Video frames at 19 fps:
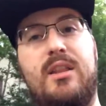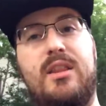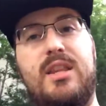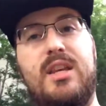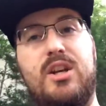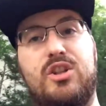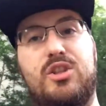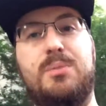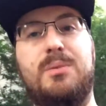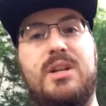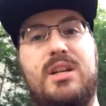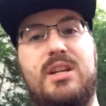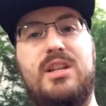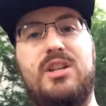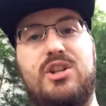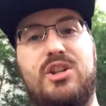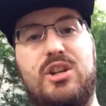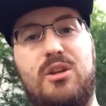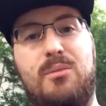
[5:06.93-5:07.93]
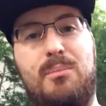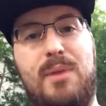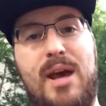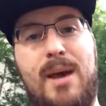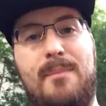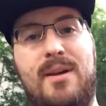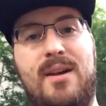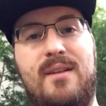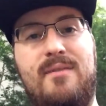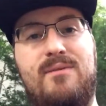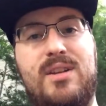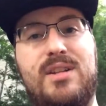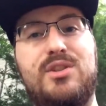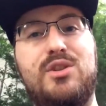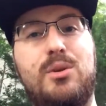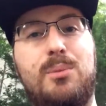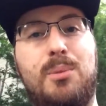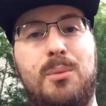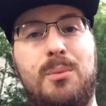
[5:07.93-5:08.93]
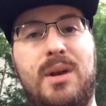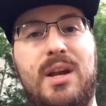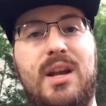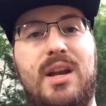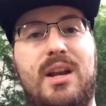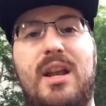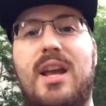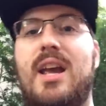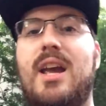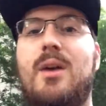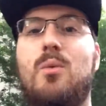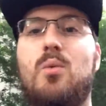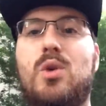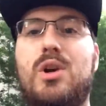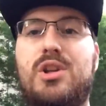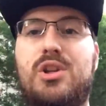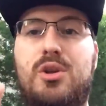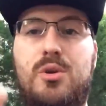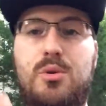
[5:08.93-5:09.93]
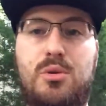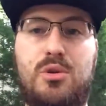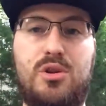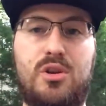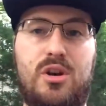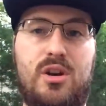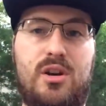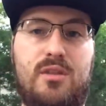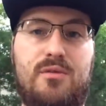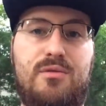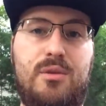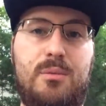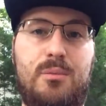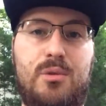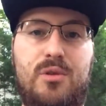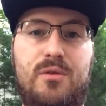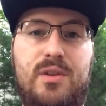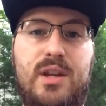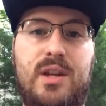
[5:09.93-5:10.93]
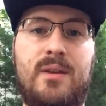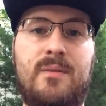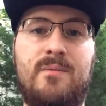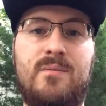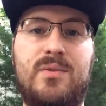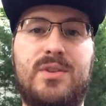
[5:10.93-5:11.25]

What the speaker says: the Ultimate Edition of Batman v Superman and what you thought of the movie.